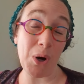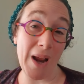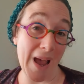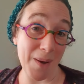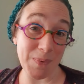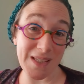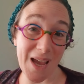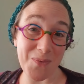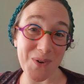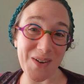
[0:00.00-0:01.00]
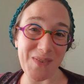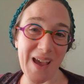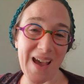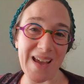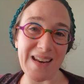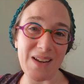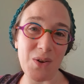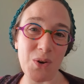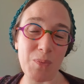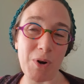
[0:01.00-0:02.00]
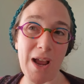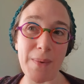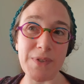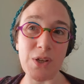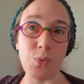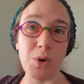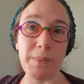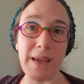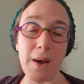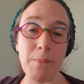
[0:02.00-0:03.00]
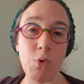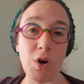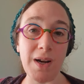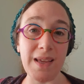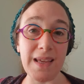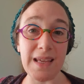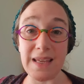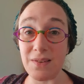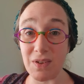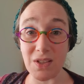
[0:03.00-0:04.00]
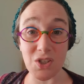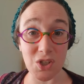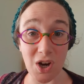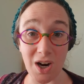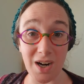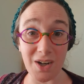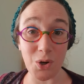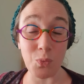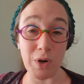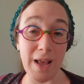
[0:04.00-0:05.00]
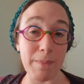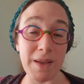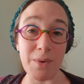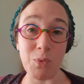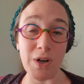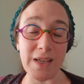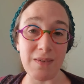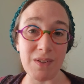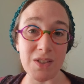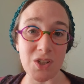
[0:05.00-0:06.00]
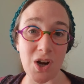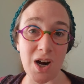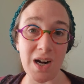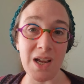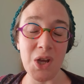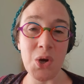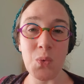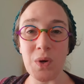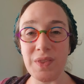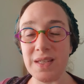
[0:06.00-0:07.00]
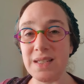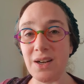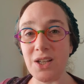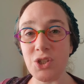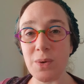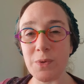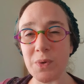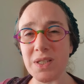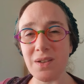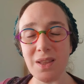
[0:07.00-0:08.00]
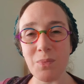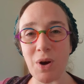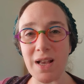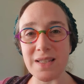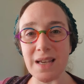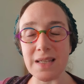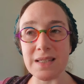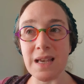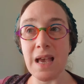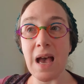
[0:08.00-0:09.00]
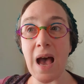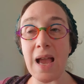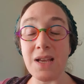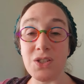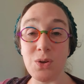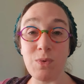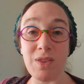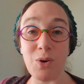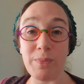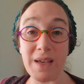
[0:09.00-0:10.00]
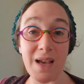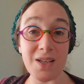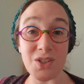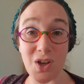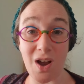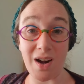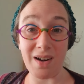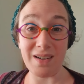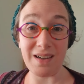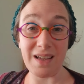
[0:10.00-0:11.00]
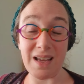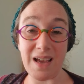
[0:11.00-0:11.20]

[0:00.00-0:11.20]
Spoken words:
perhaps I would have had, or perhaps there will be a more even scar, or would have been a more even scar with the steri strips. We're still in the process. I assume that there'll be a scar.